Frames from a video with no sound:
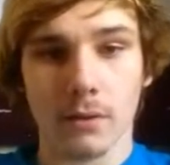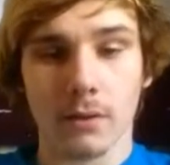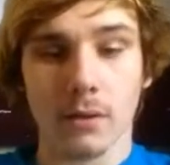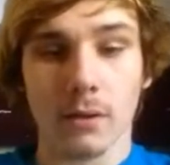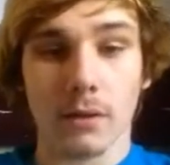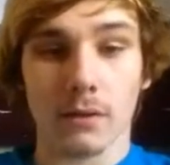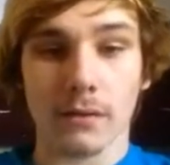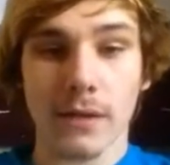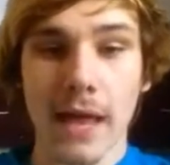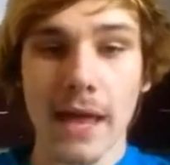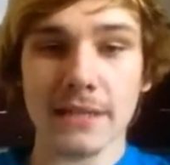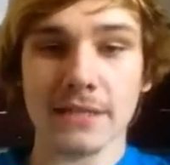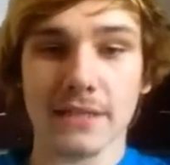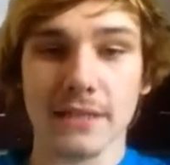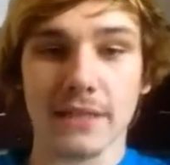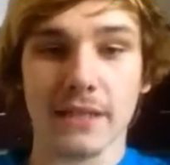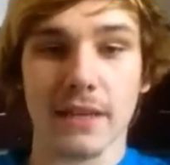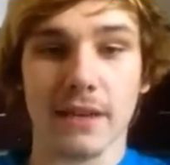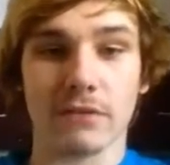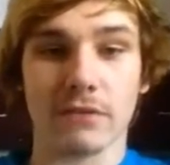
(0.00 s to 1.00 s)

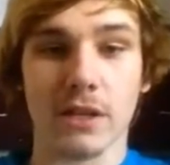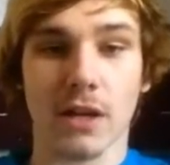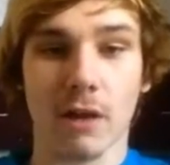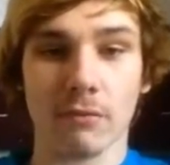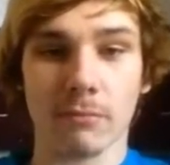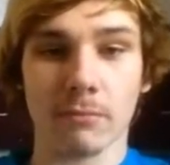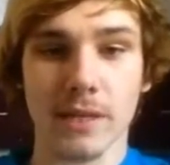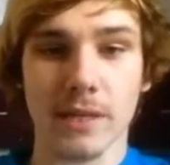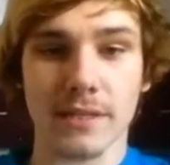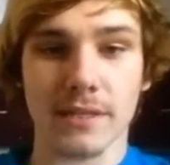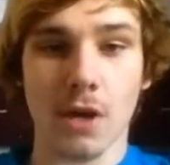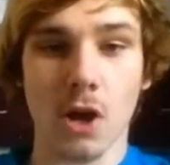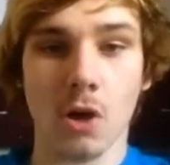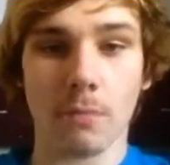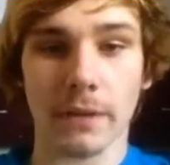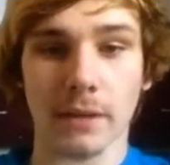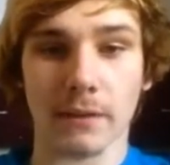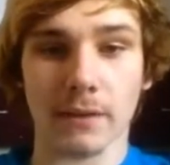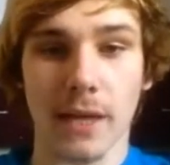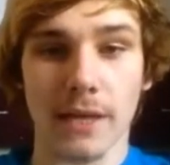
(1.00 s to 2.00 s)
Lastly, if the government is
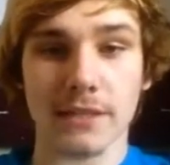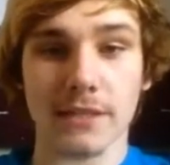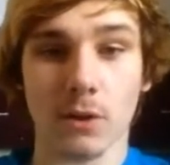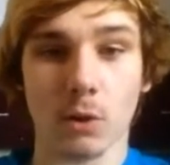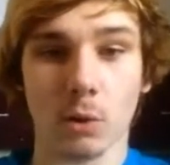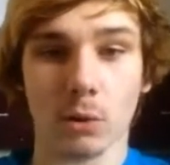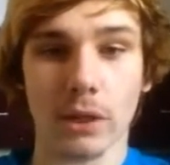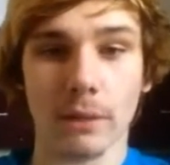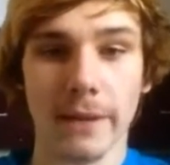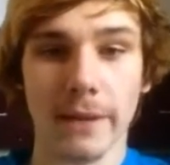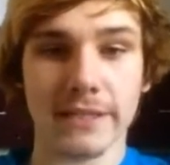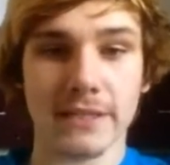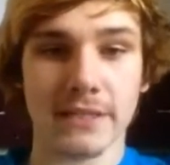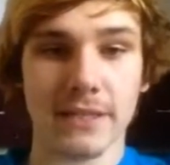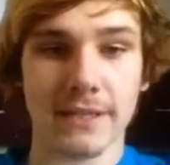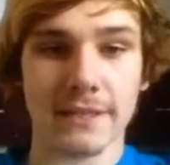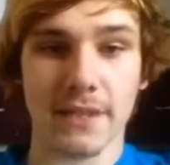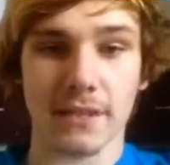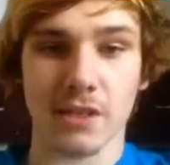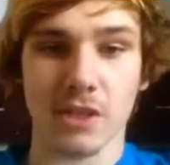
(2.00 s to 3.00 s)
helping less, it only makes
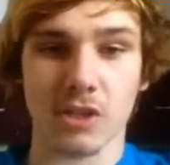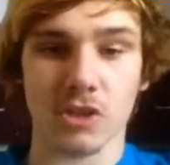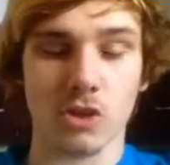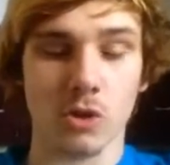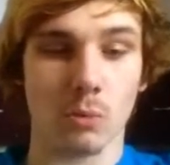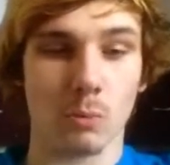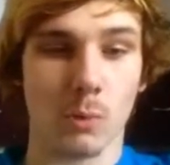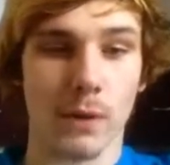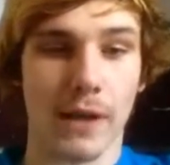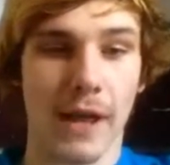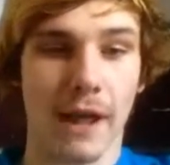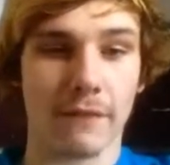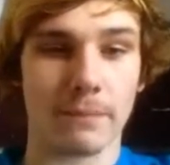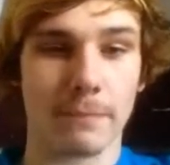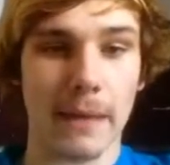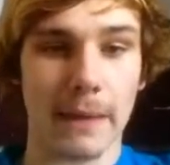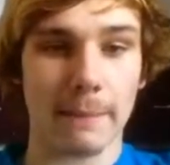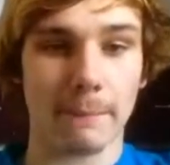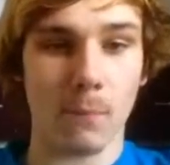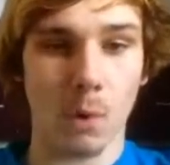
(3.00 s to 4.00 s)
sense that the student would have to
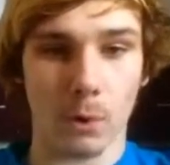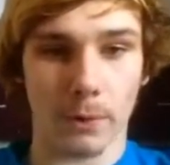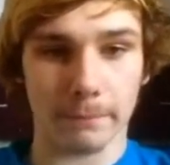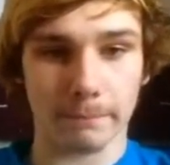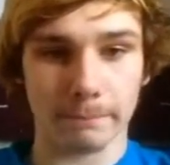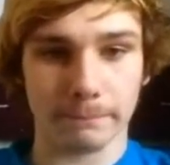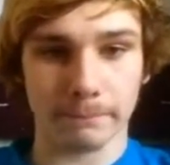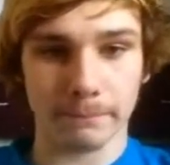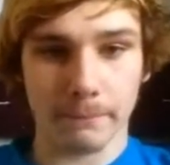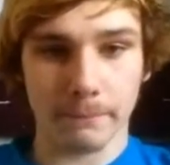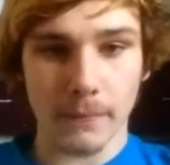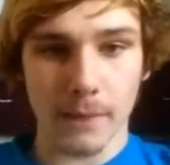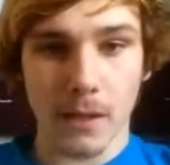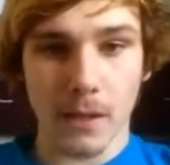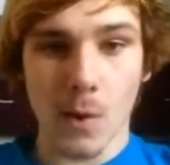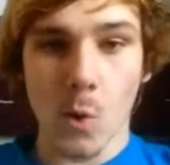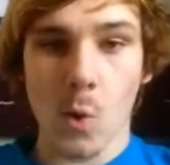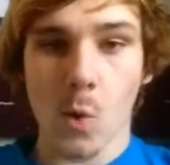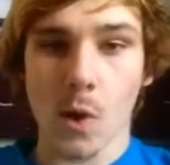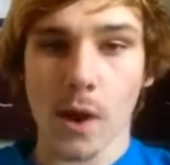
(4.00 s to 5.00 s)
pay more.
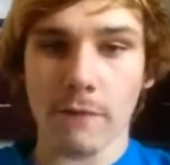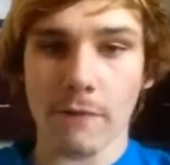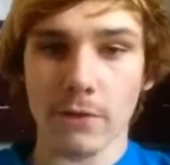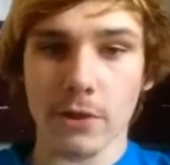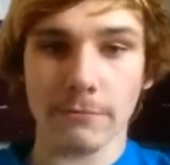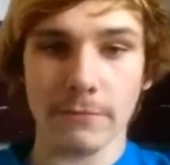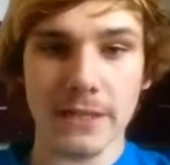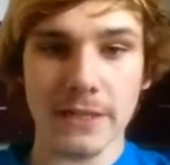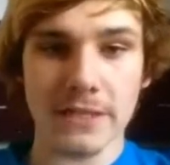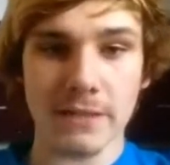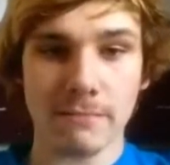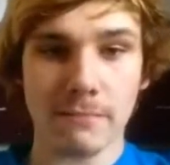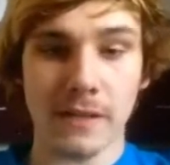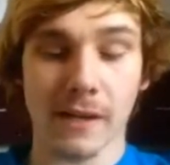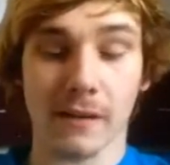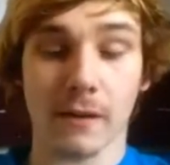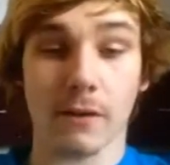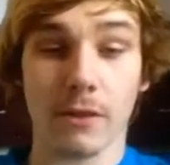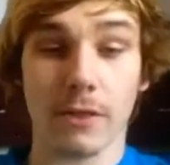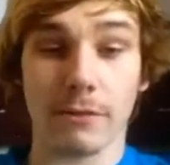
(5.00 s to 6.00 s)
However, the
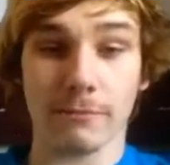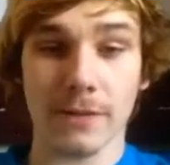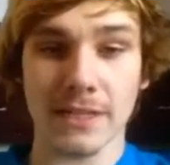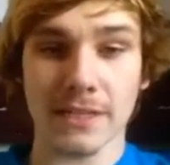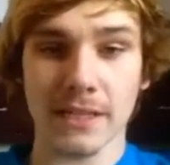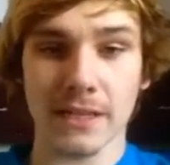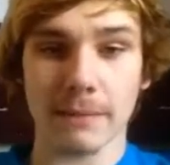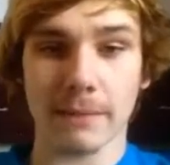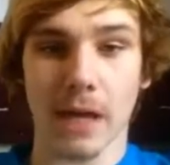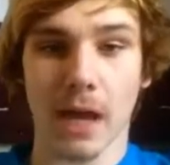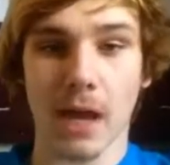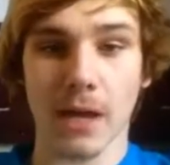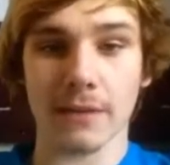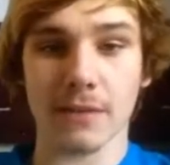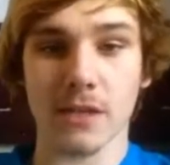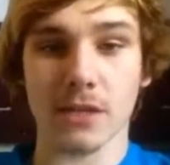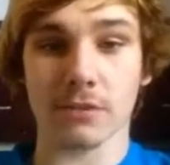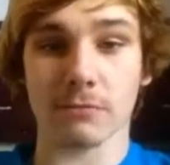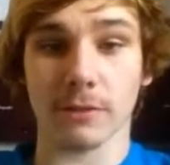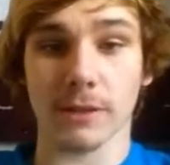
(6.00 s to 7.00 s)
reasoning behind
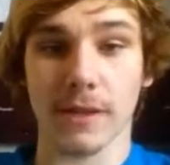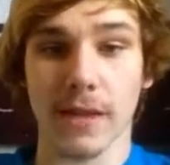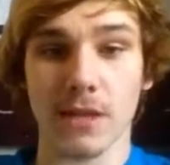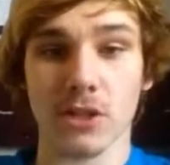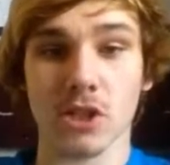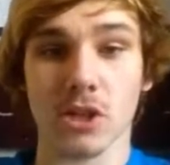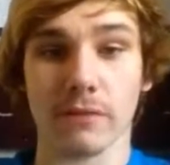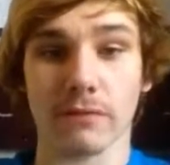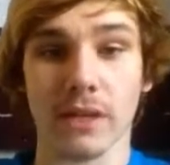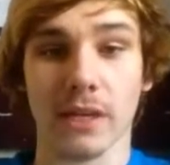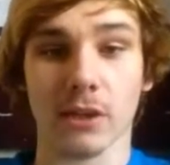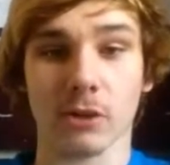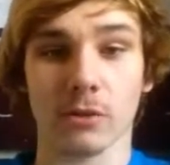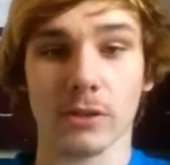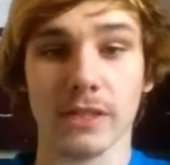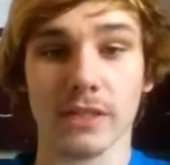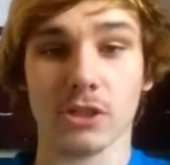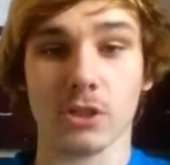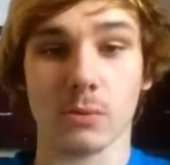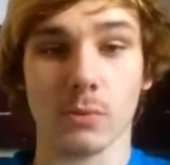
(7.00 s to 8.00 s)
this relation of
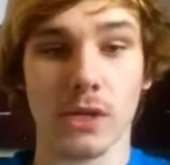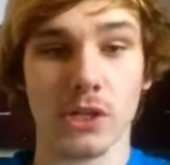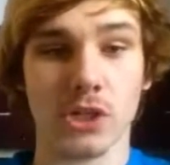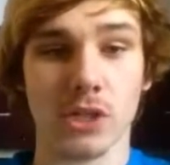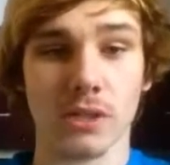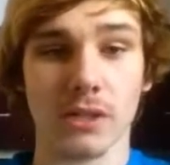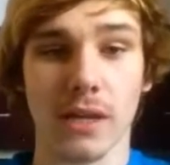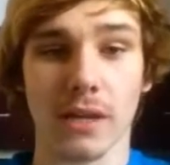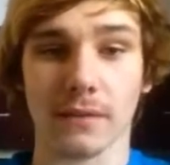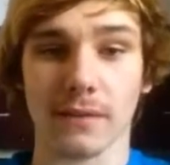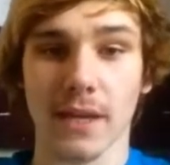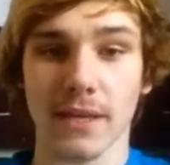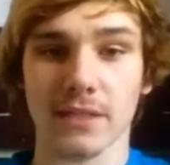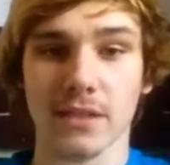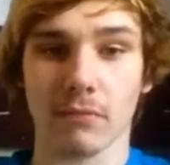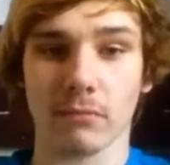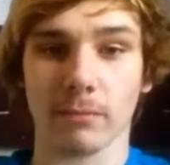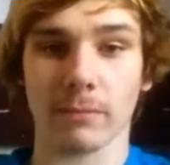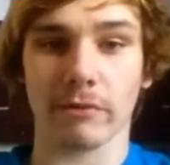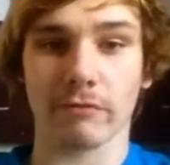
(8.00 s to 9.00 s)
increased tuition and less
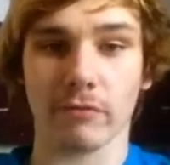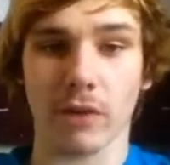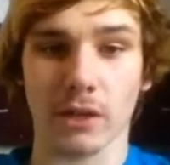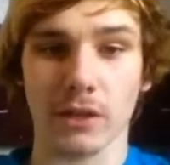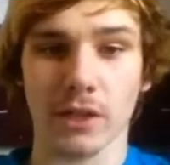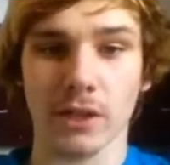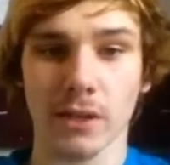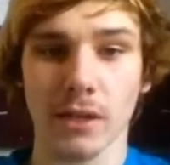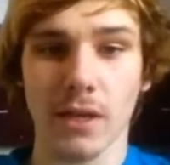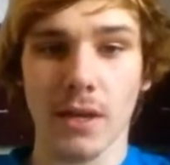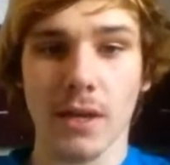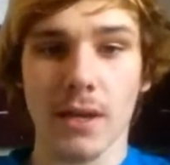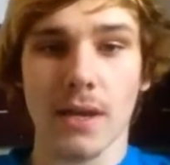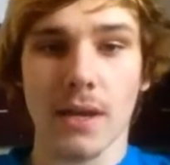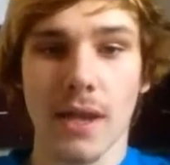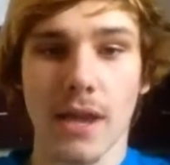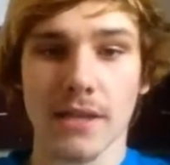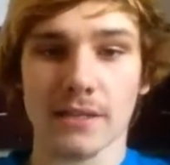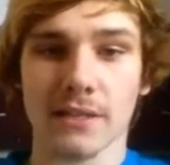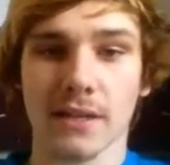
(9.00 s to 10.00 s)
government funding
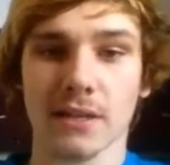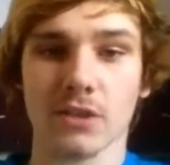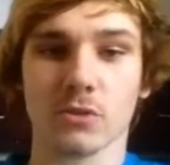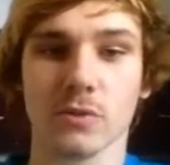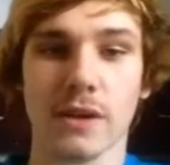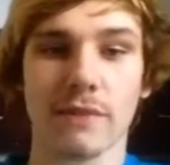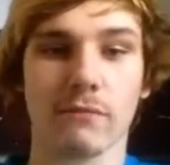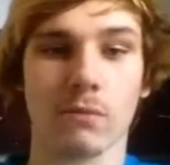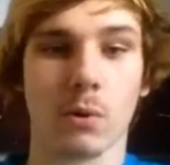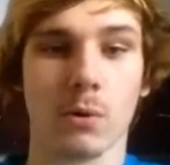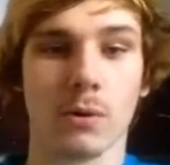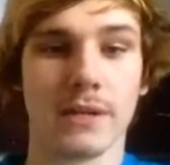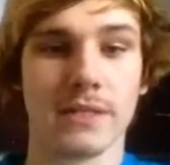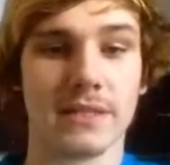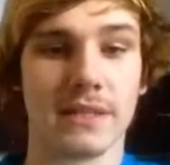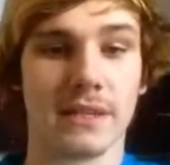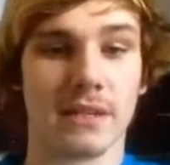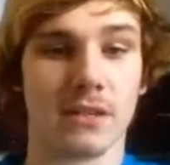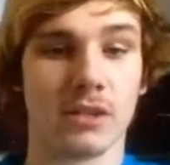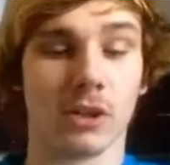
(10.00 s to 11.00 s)
isn't as straightforward as
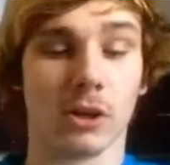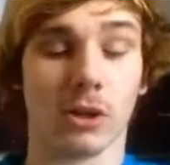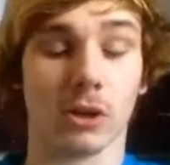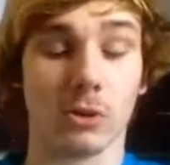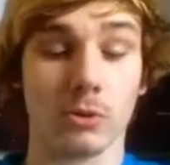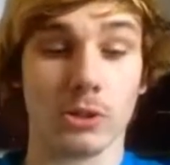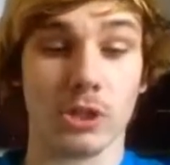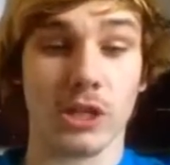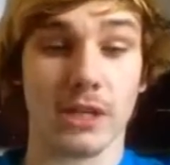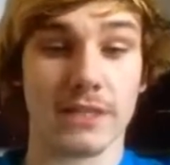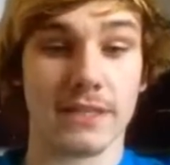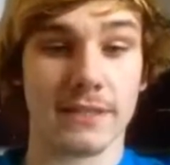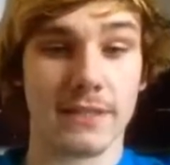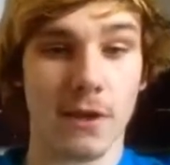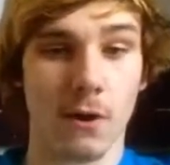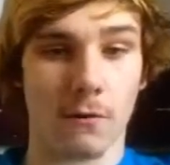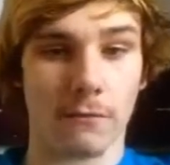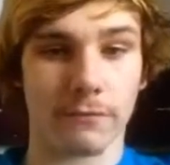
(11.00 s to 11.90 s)
the conclusion itself.